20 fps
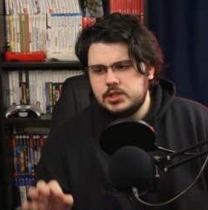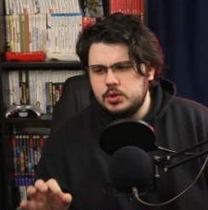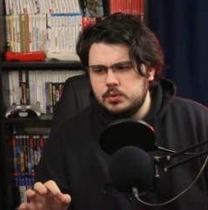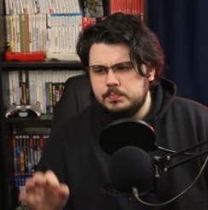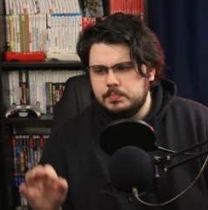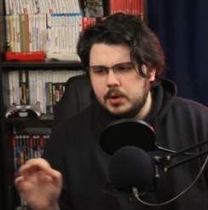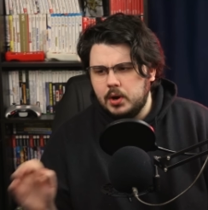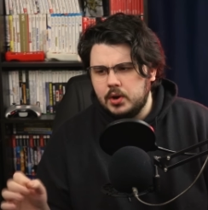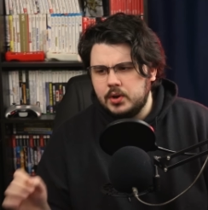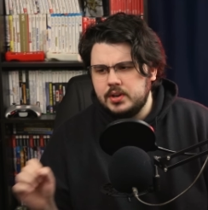to
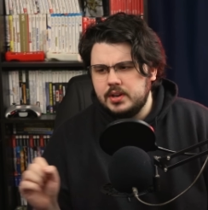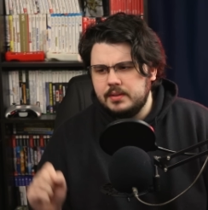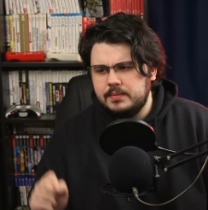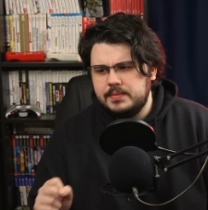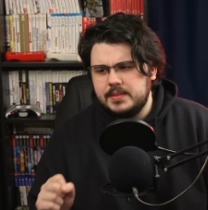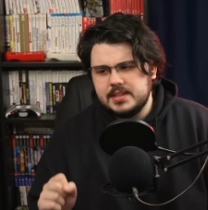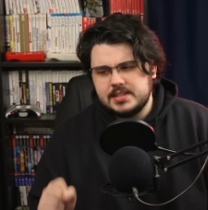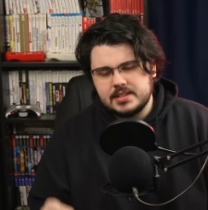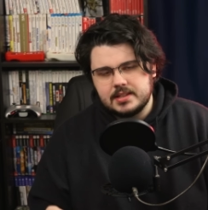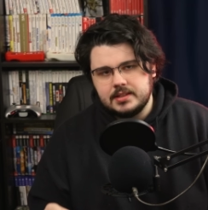part
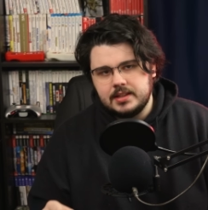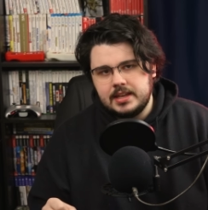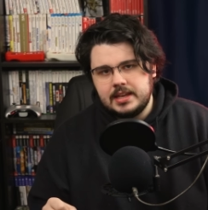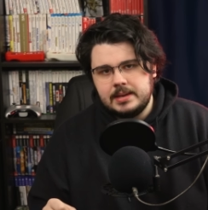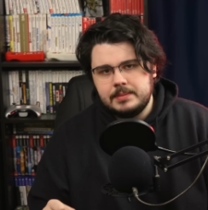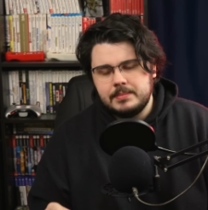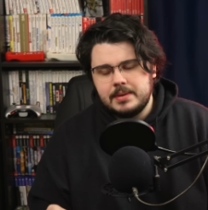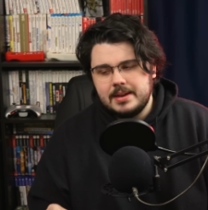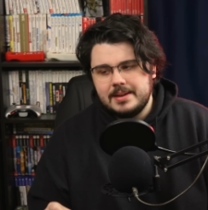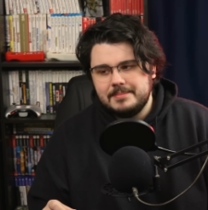of this
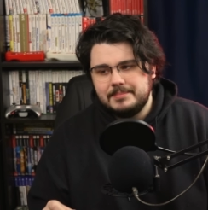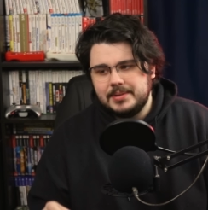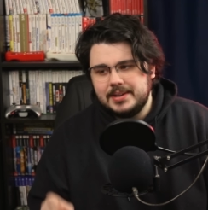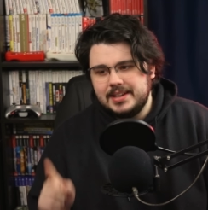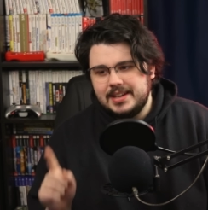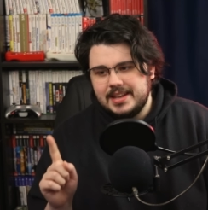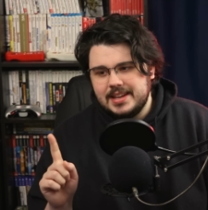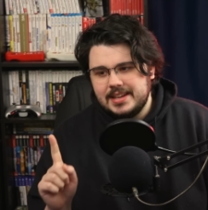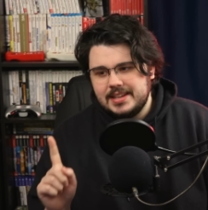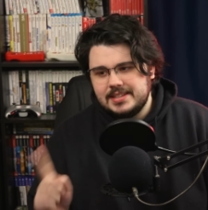claim,
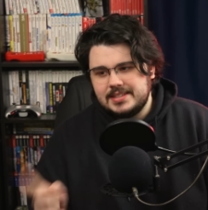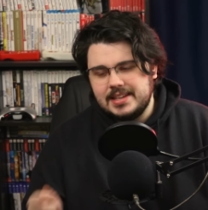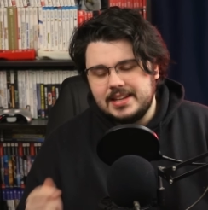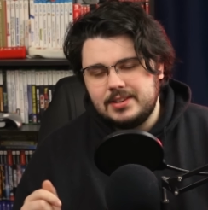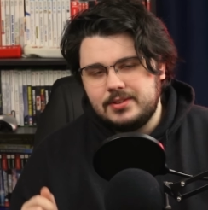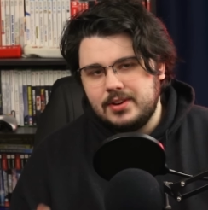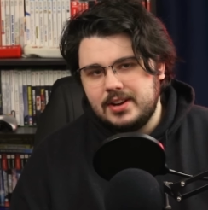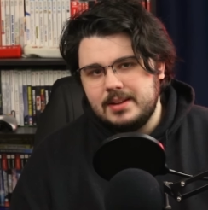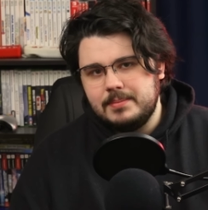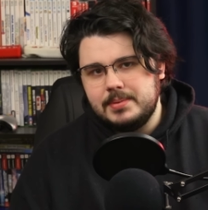but
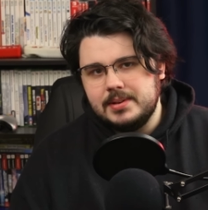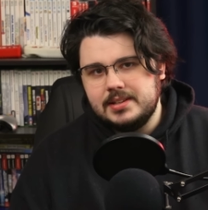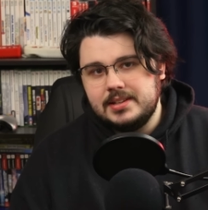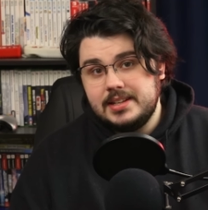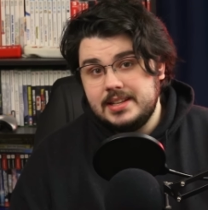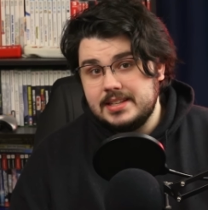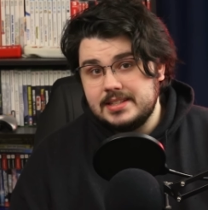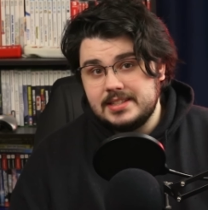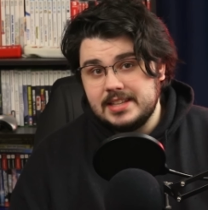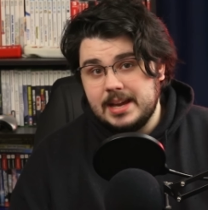said
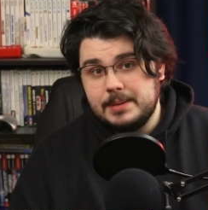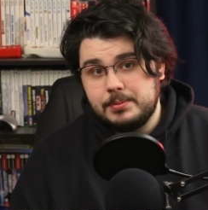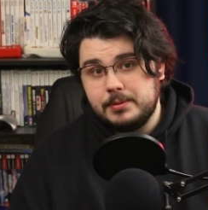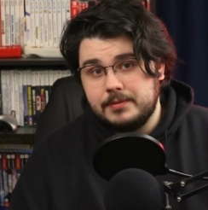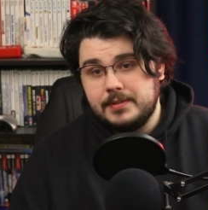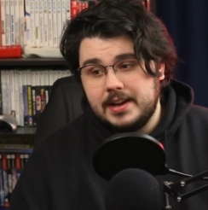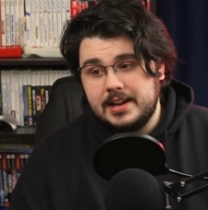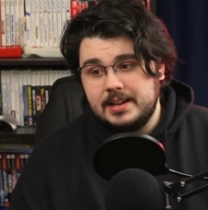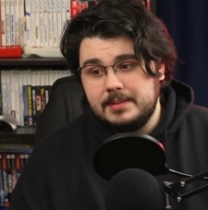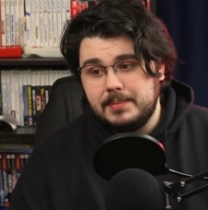credibility is not
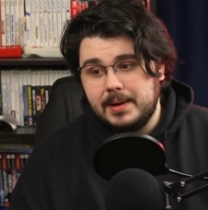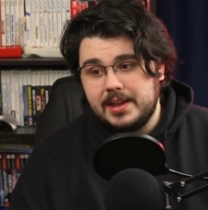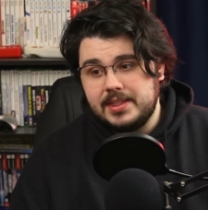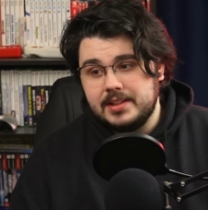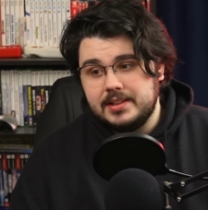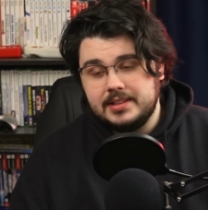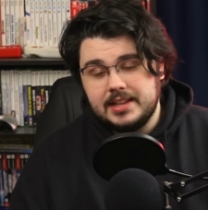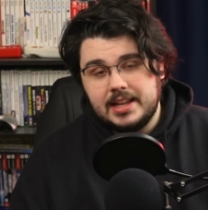provided by the